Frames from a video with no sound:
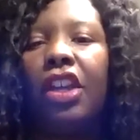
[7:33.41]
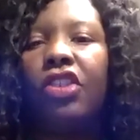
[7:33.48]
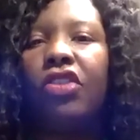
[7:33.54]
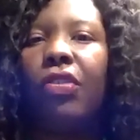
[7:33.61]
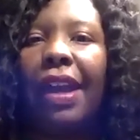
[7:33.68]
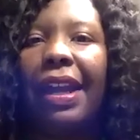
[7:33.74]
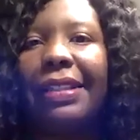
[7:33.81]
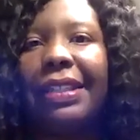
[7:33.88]

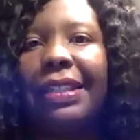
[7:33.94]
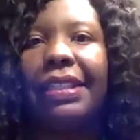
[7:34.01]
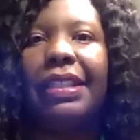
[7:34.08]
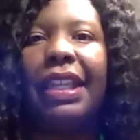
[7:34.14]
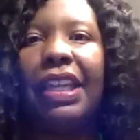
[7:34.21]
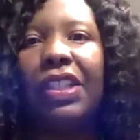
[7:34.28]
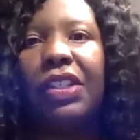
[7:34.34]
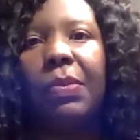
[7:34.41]
trying to
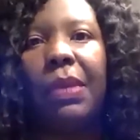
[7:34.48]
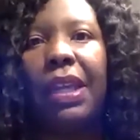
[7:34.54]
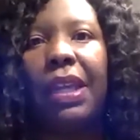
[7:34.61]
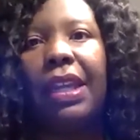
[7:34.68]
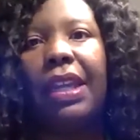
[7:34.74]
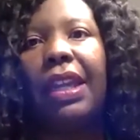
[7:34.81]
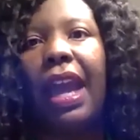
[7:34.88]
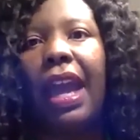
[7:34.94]
teach
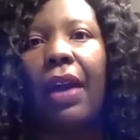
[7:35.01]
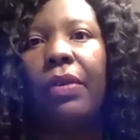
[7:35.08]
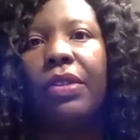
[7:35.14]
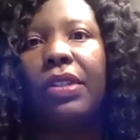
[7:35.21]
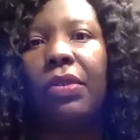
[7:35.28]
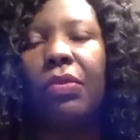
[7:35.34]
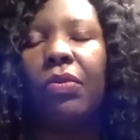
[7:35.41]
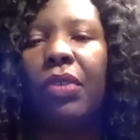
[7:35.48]
me how
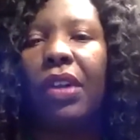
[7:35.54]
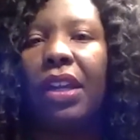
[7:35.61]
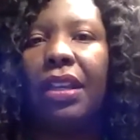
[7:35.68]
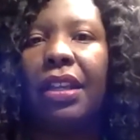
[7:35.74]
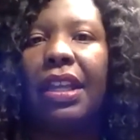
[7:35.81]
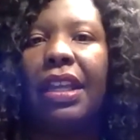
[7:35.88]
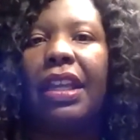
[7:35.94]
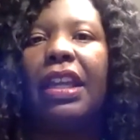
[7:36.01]
to
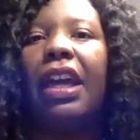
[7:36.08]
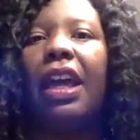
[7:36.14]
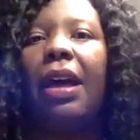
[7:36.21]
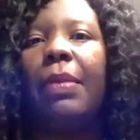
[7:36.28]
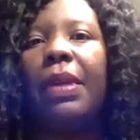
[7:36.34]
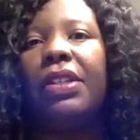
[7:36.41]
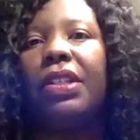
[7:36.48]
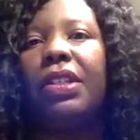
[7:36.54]
really
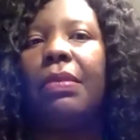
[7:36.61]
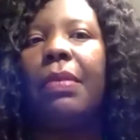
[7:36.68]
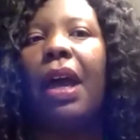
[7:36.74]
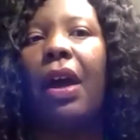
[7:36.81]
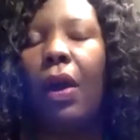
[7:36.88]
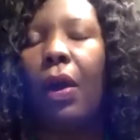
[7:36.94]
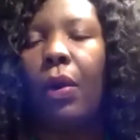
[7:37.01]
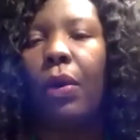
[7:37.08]
come into
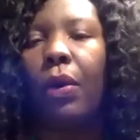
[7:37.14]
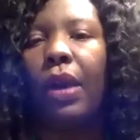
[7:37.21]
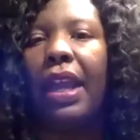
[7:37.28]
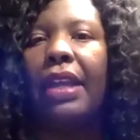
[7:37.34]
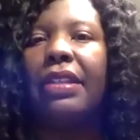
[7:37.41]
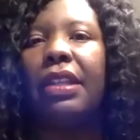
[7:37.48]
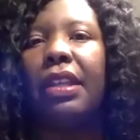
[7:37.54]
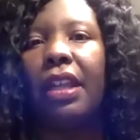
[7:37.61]
my own
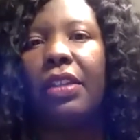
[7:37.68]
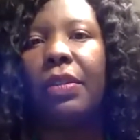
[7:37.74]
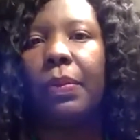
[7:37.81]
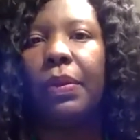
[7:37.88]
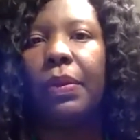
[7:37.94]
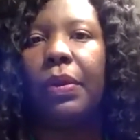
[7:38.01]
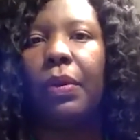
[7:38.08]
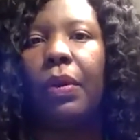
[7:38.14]
as an
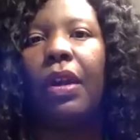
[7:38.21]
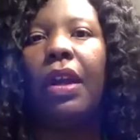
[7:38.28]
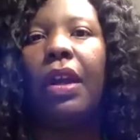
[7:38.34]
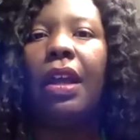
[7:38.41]
entrepreneur.